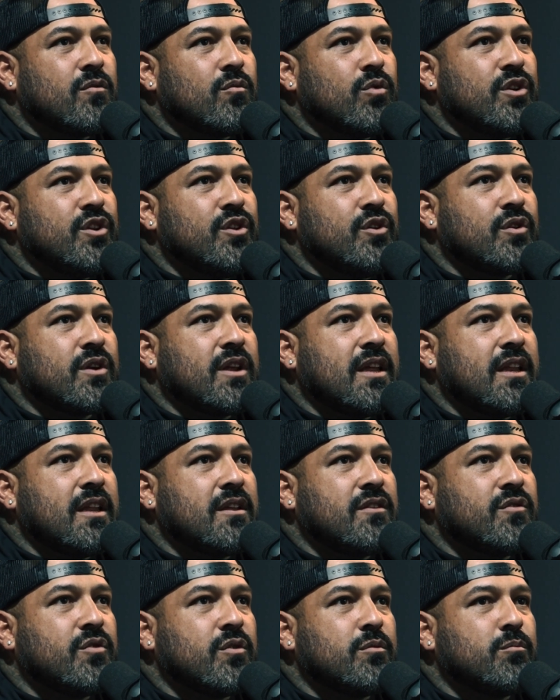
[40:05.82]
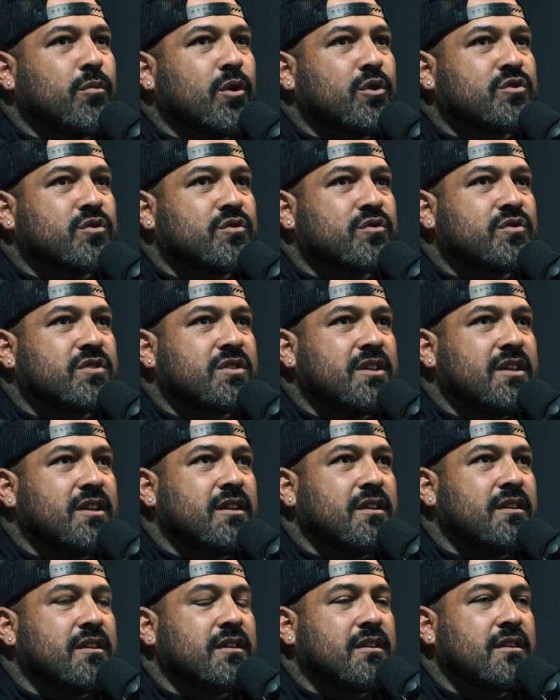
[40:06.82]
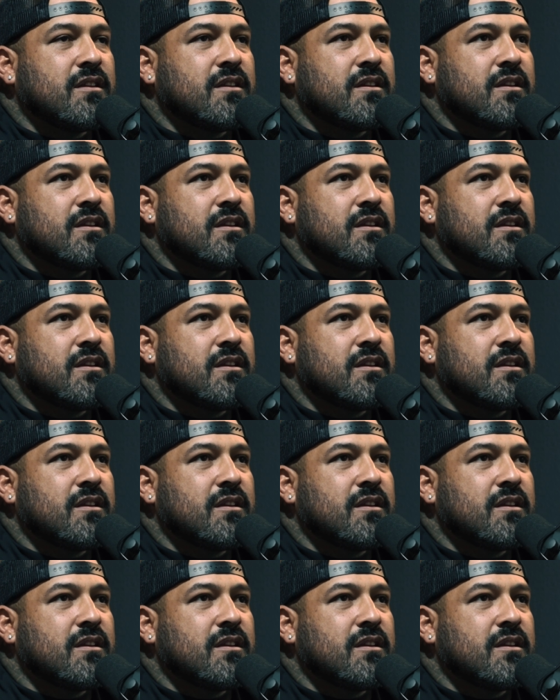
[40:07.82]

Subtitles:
When you're getting to an emotional scene,